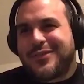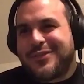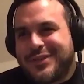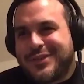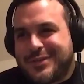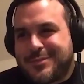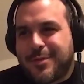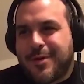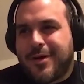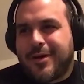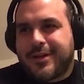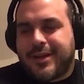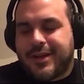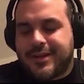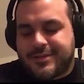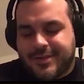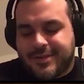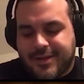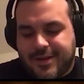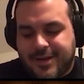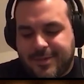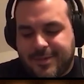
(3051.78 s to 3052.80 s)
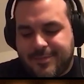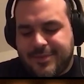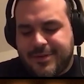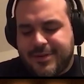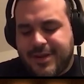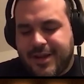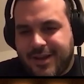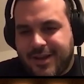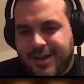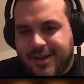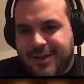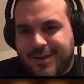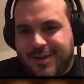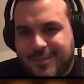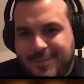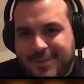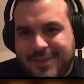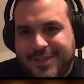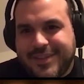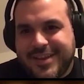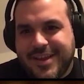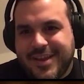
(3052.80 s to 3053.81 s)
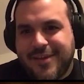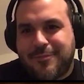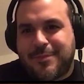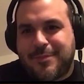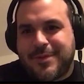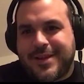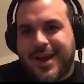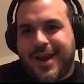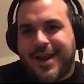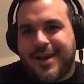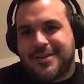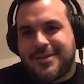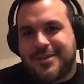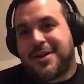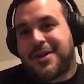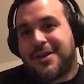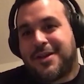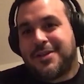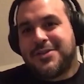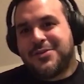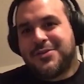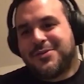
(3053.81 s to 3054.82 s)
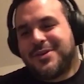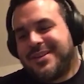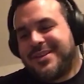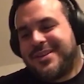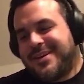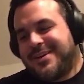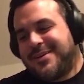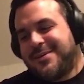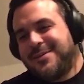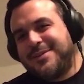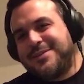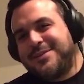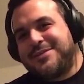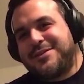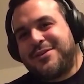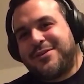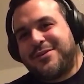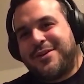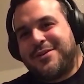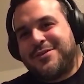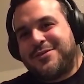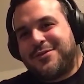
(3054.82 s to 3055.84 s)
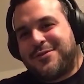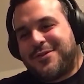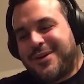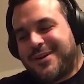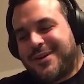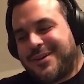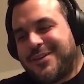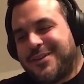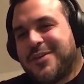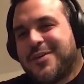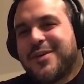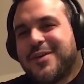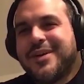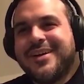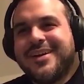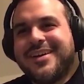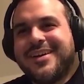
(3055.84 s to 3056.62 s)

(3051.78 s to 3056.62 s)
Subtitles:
this podcast. Right, the FBI is calling you right now. They're on your fucking door.